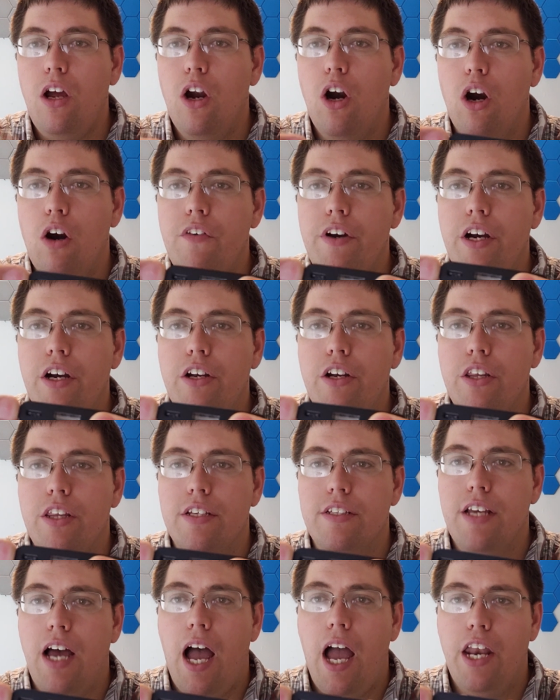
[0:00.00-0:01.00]
Over here to
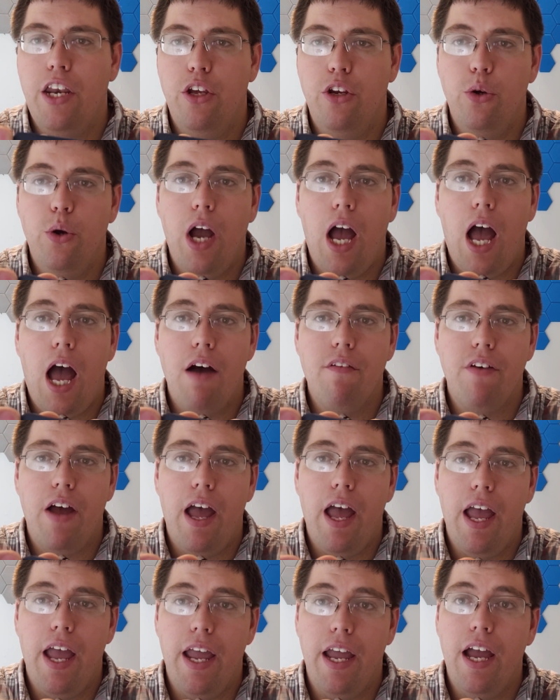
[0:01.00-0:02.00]
the side, you do
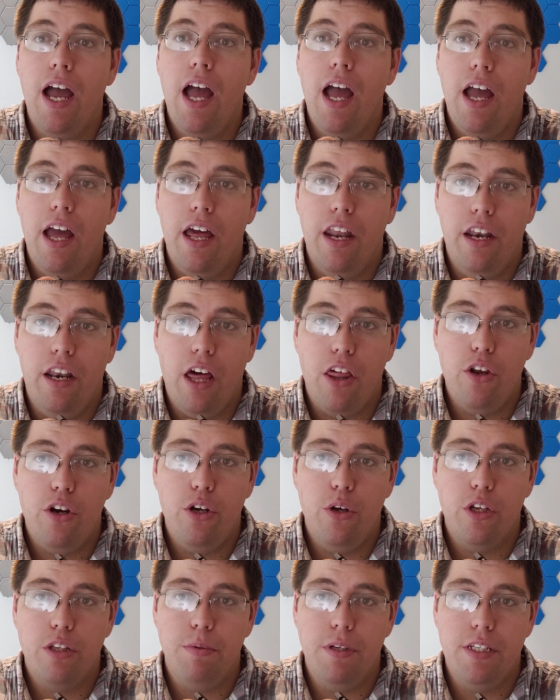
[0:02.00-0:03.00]
have another
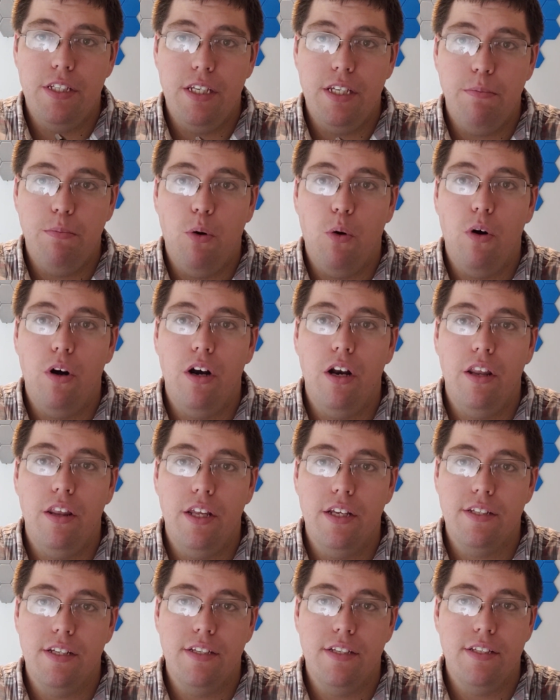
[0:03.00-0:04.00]
USB-C port.
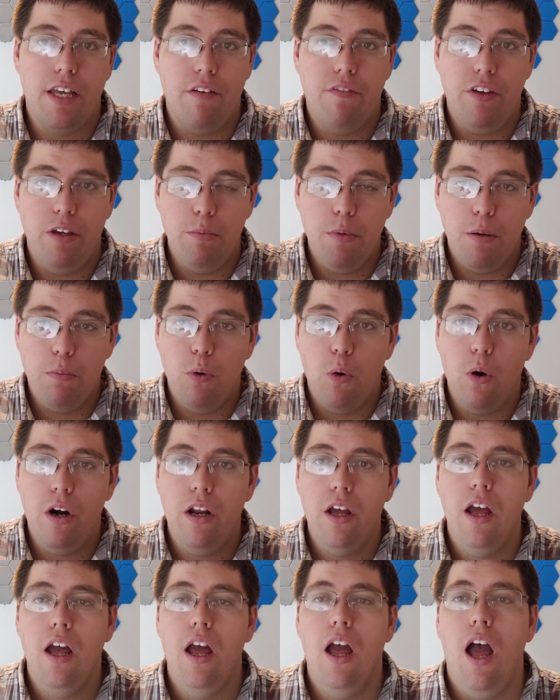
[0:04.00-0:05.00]
This is a female
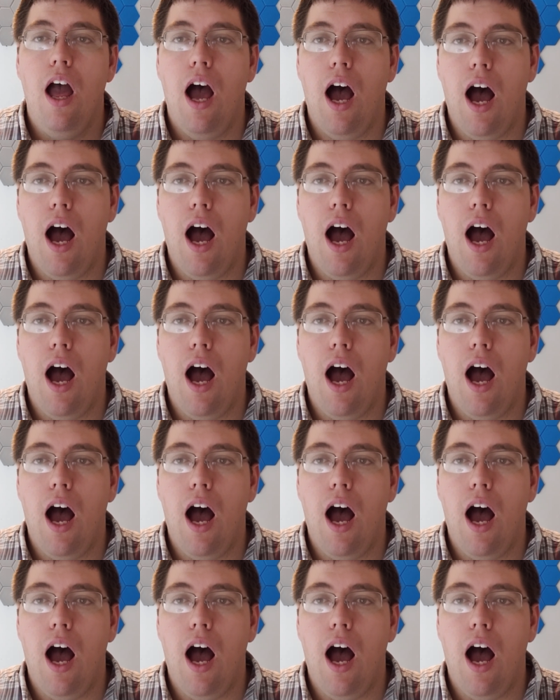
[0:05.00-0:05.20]
port.